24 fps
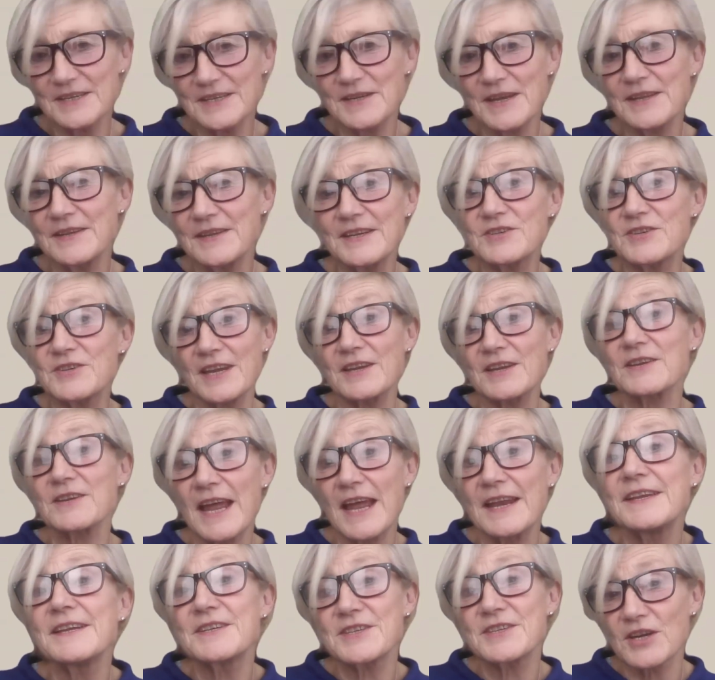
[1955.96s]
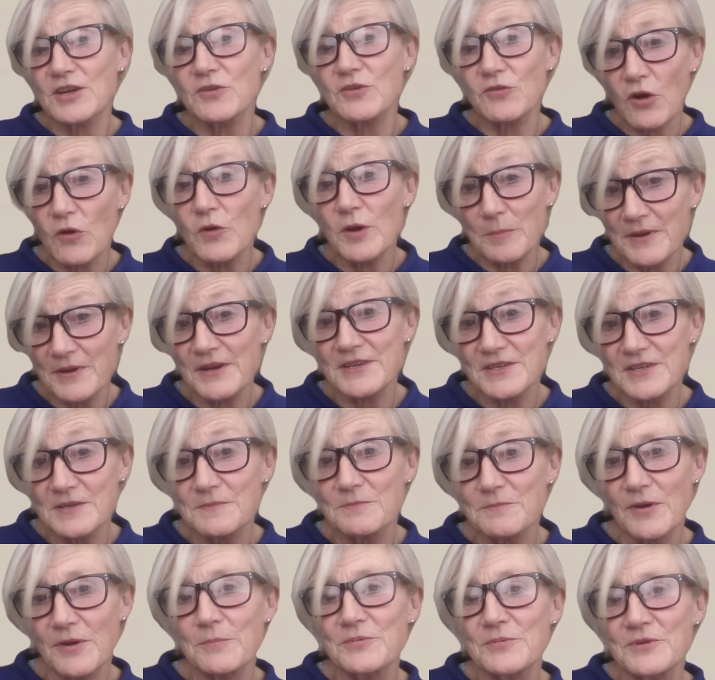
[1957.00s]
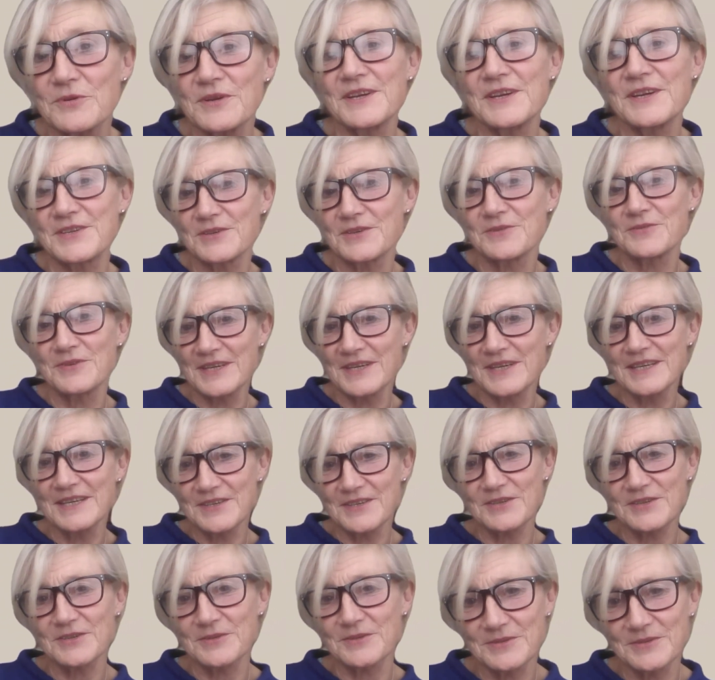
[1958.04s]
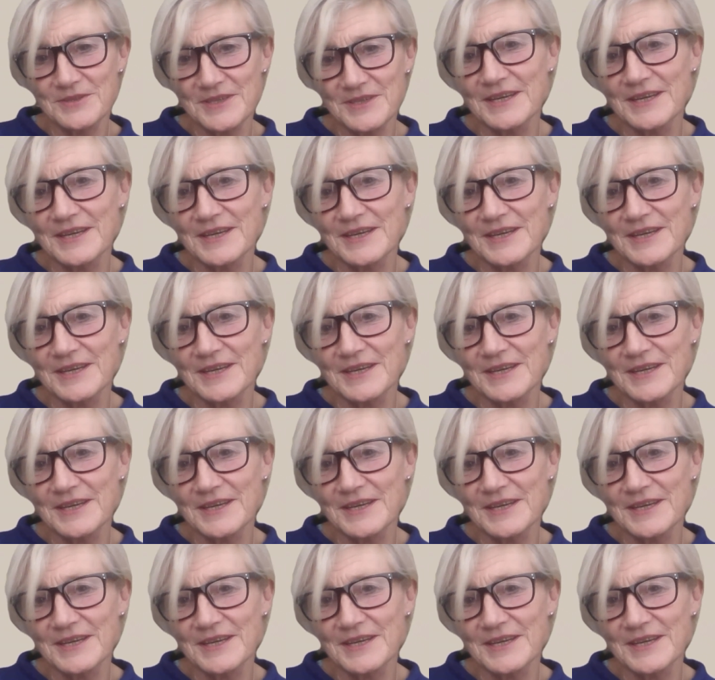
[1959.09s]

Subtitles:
and it's a growing patient population, really. So